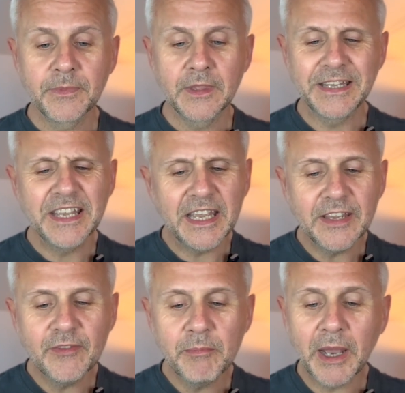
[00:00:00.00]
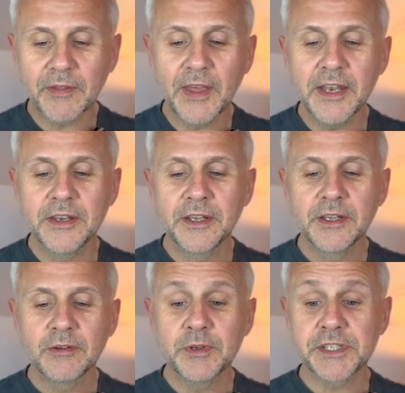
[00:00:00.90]
And yet even back then,
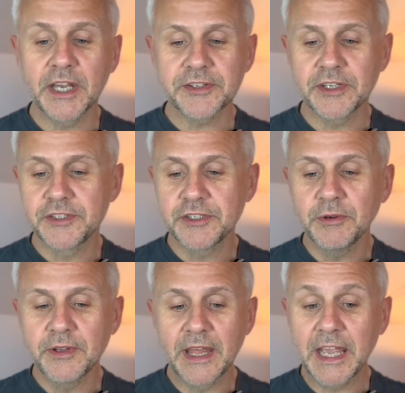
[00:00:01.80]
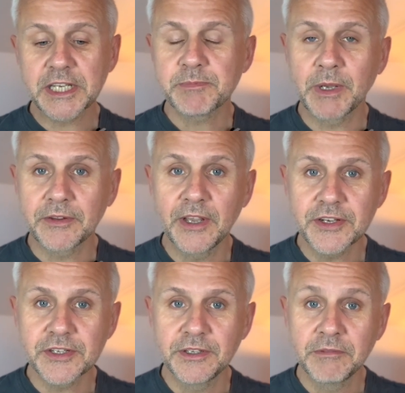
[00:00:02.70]
research had shown that
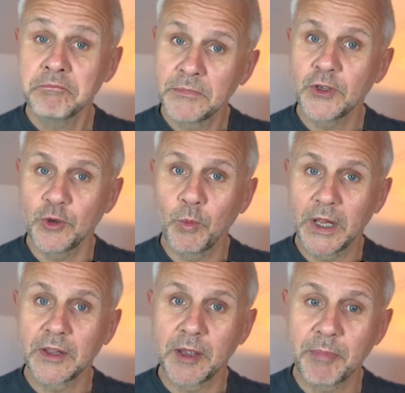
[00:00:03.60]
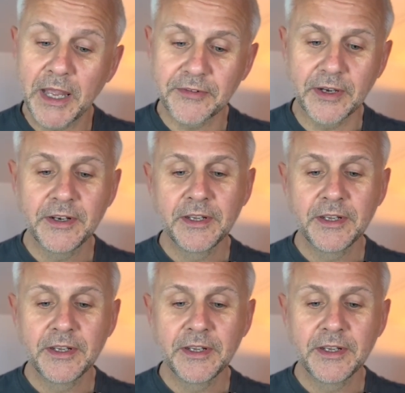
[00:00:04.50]
expectation, you will get better,